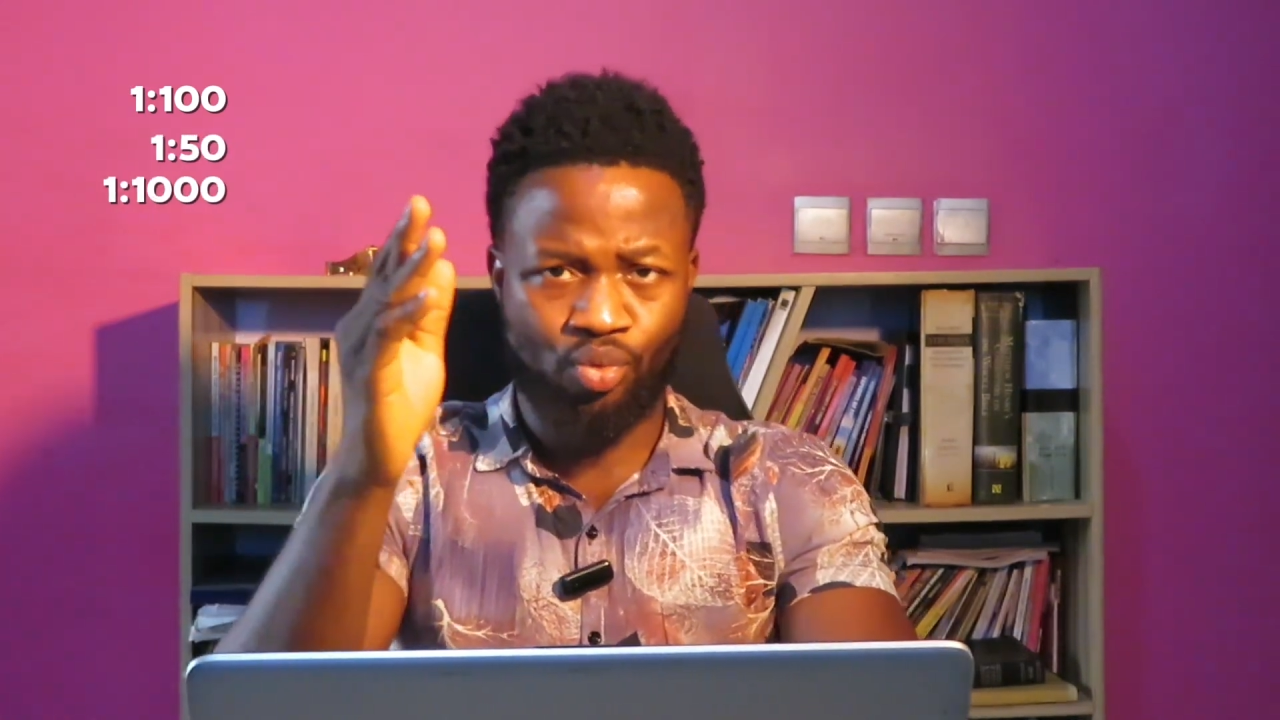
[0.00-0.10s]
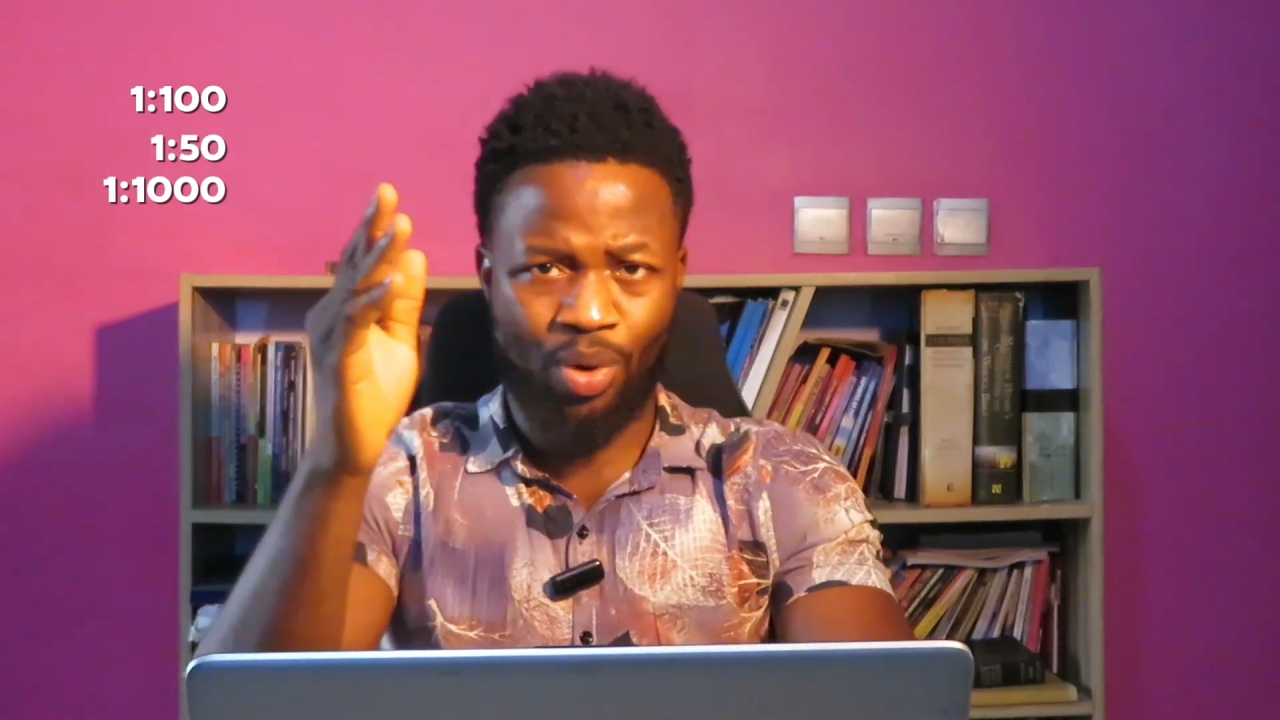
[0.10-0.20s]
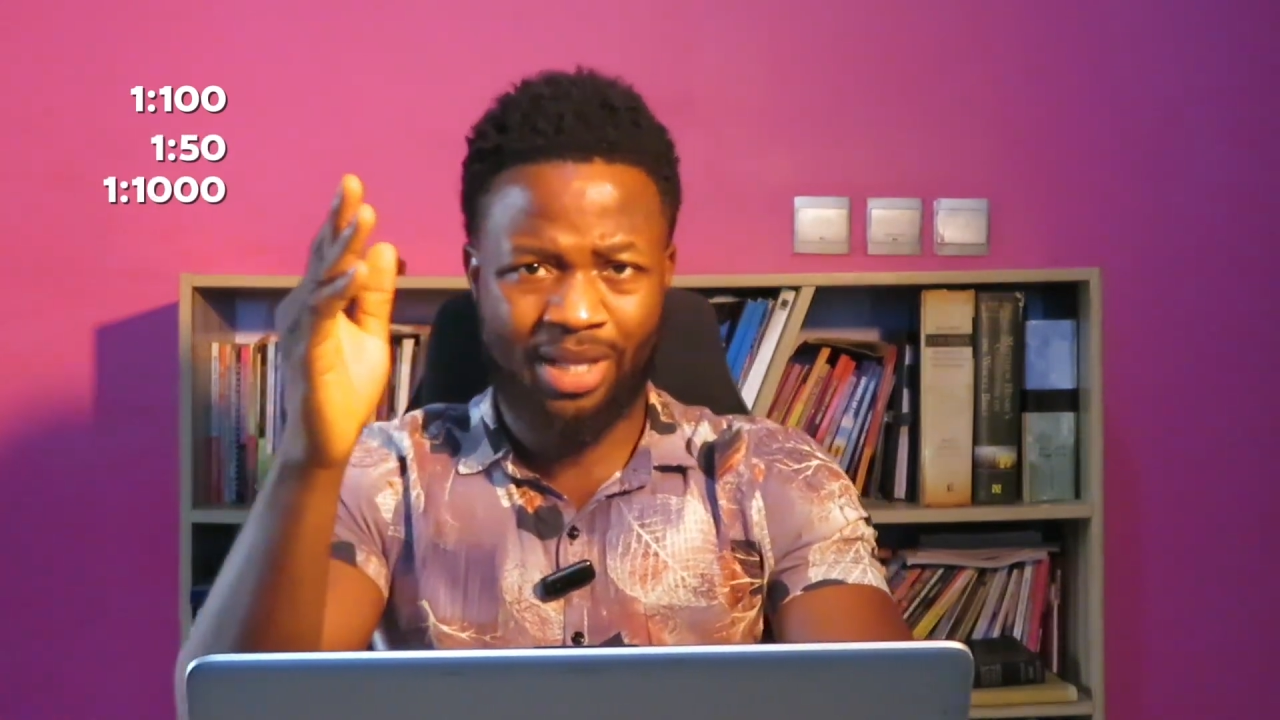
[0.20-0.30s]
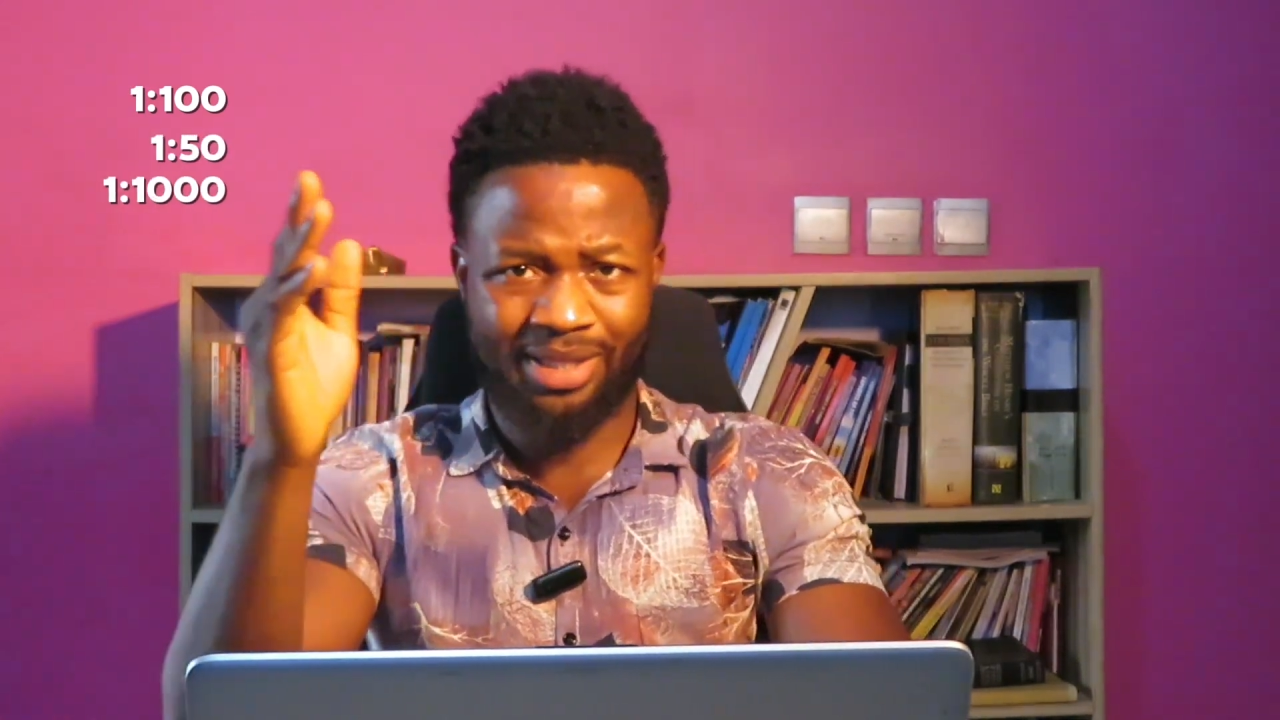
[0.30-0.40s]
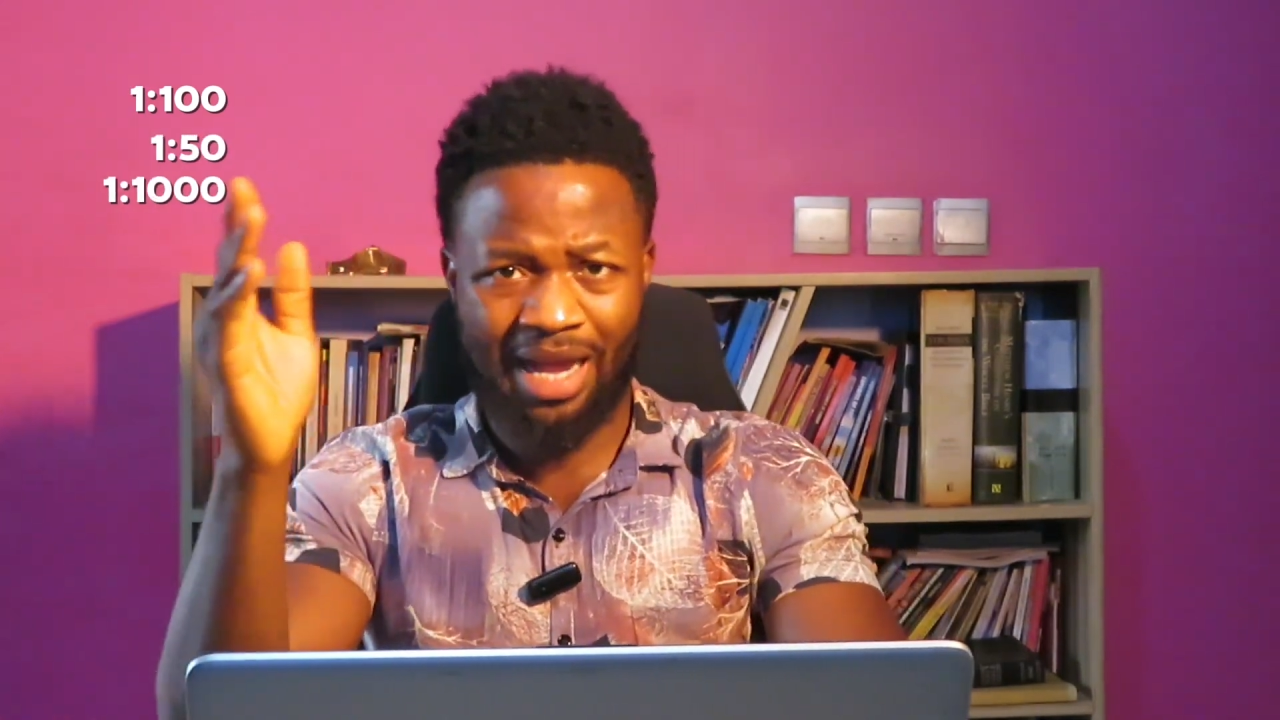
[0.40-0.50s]

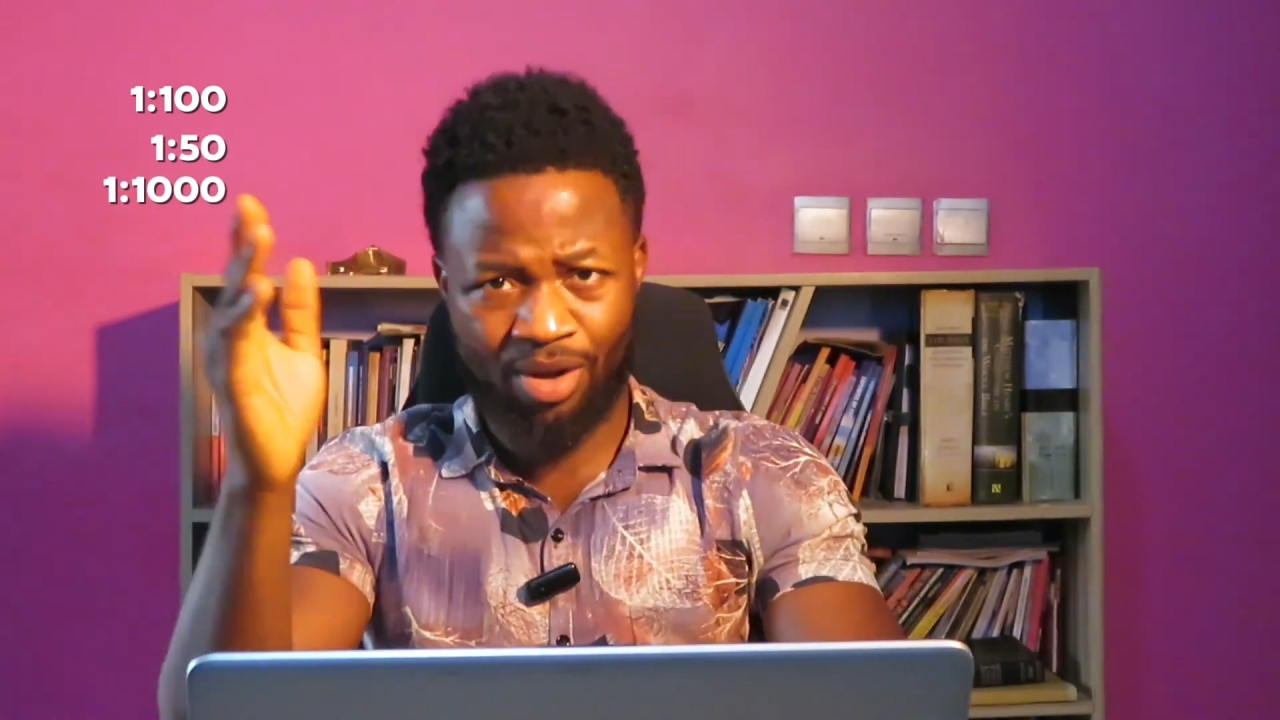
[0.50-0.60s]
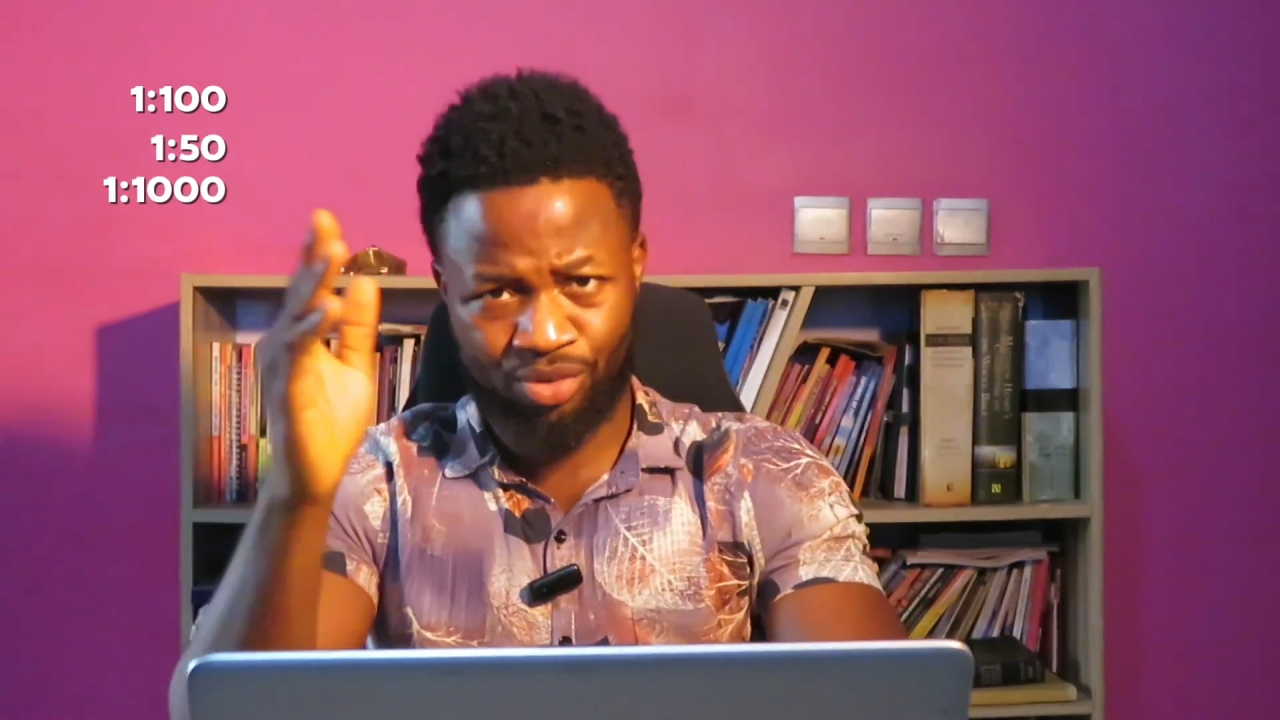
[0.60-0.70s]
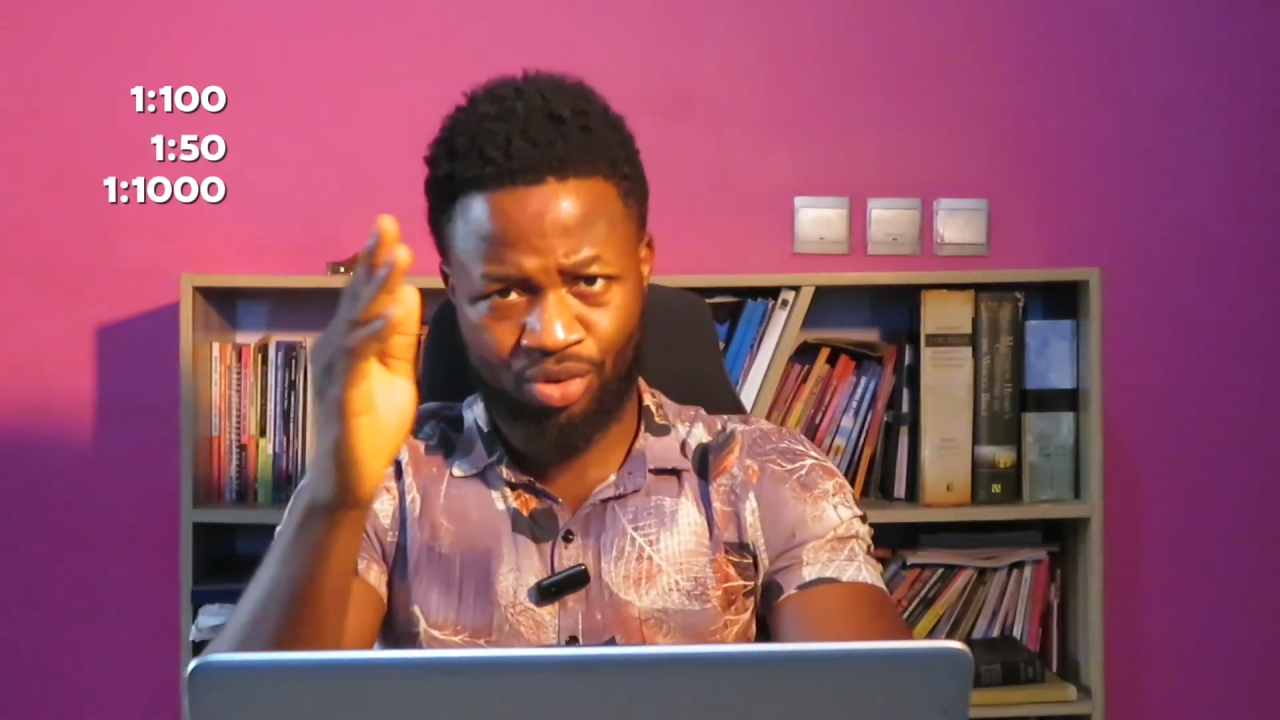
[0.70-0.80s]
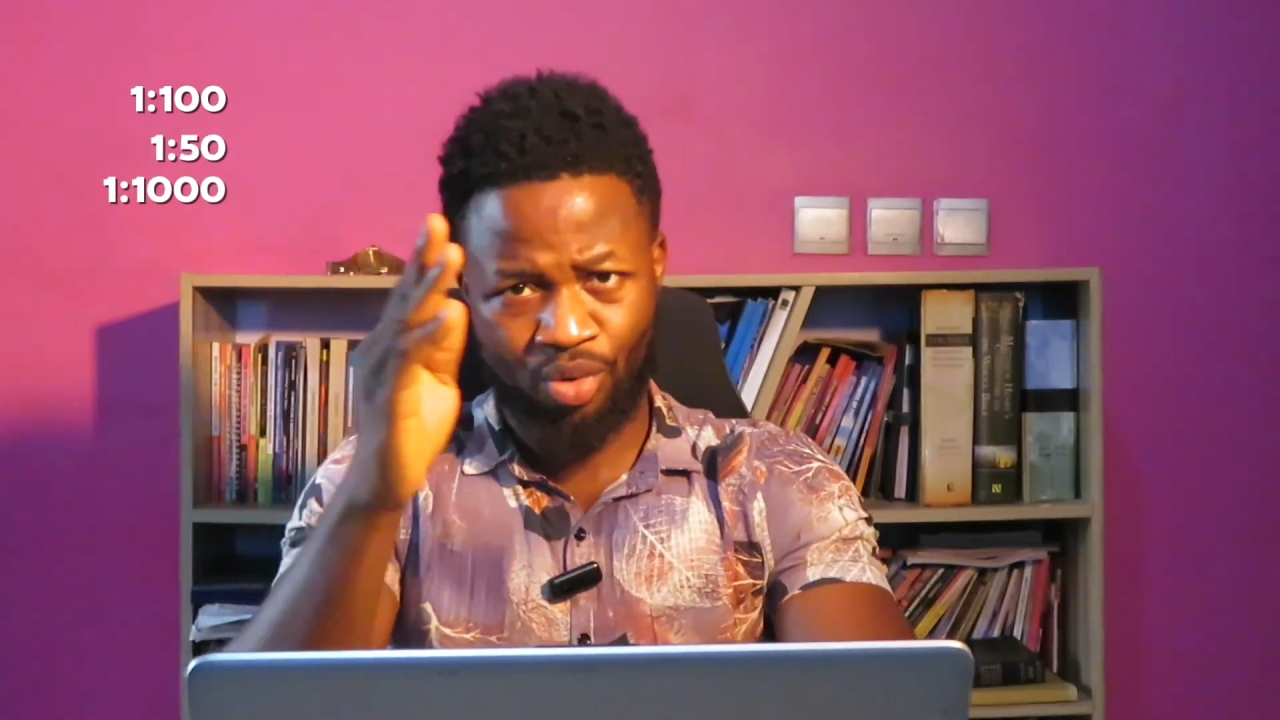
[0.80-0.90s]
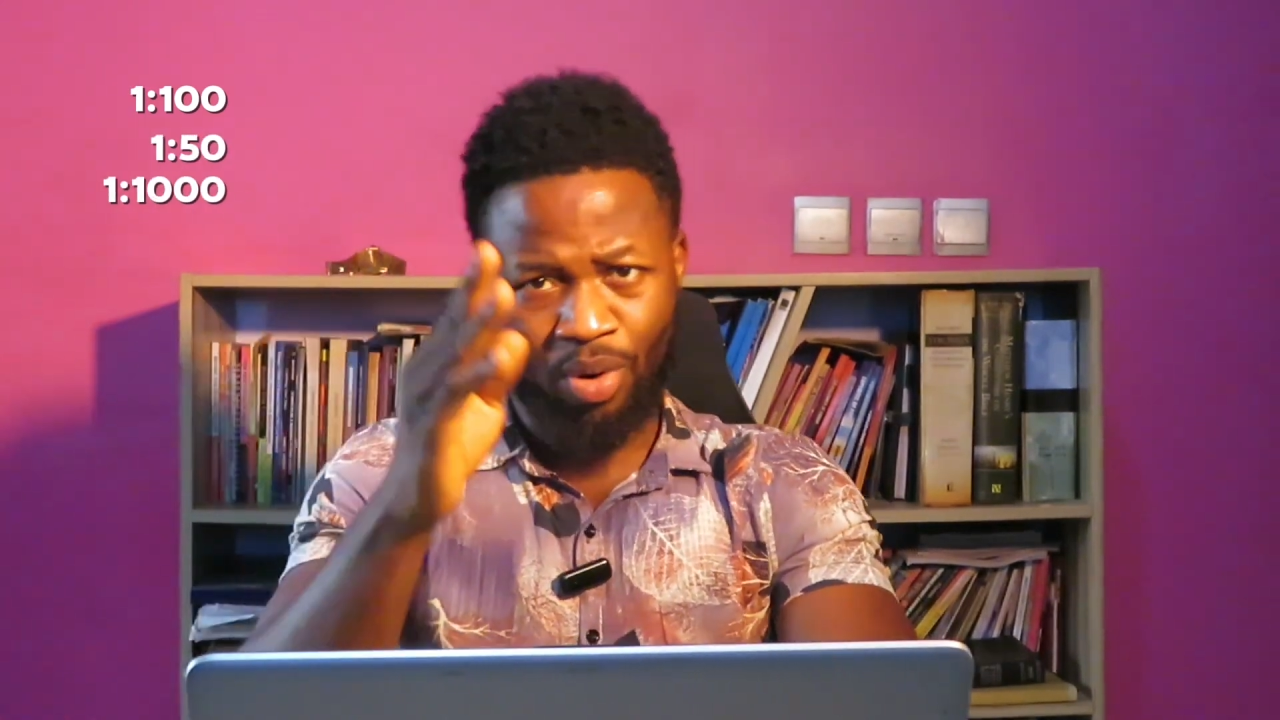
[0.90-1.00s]

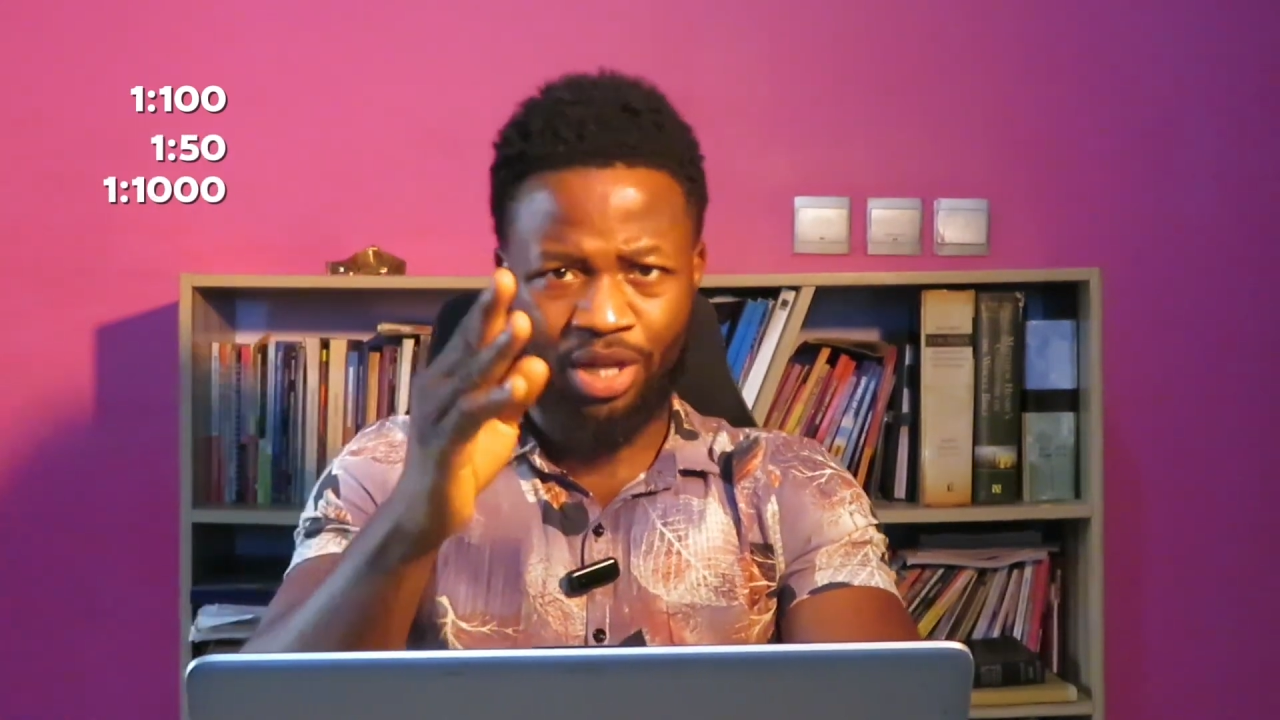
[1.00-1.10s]
1000,